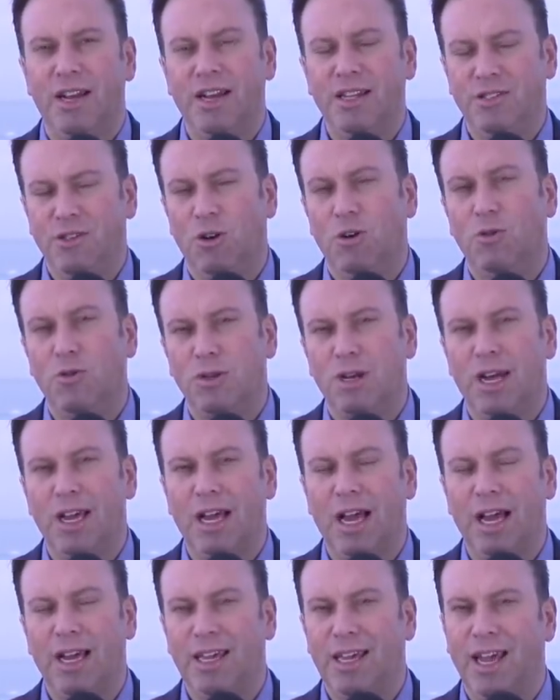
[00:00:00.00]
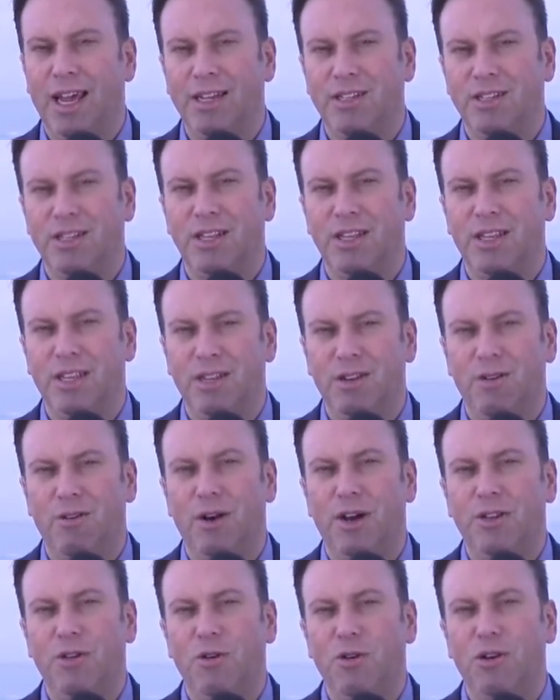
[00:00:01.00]
I don't. I, I can't. You know,
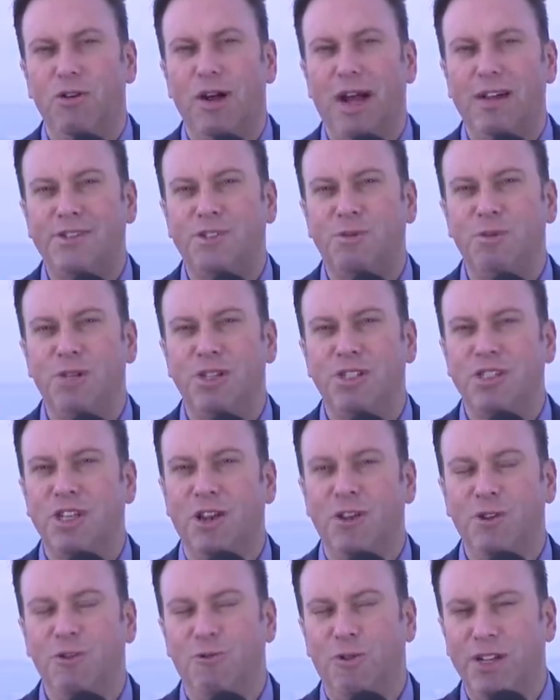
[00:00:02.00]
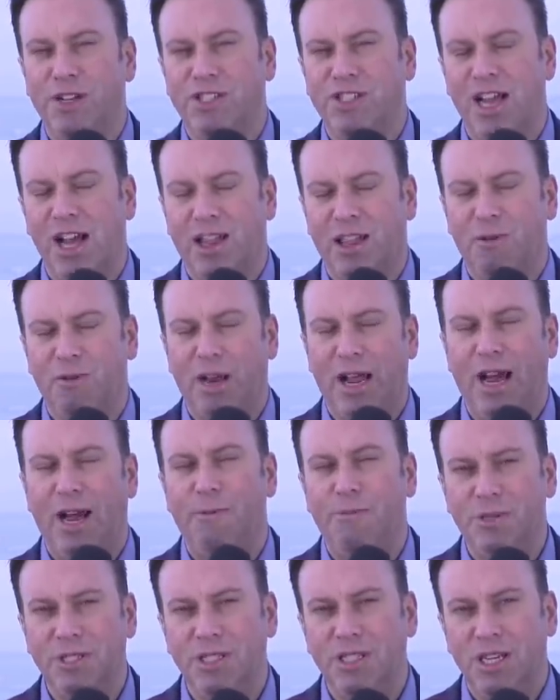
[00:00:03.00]
I know you're asking me to tell you what exactly what
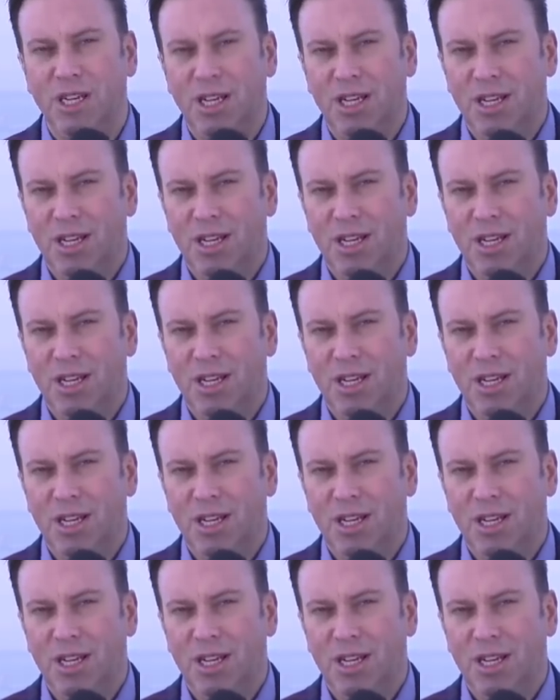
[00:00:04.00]
happened.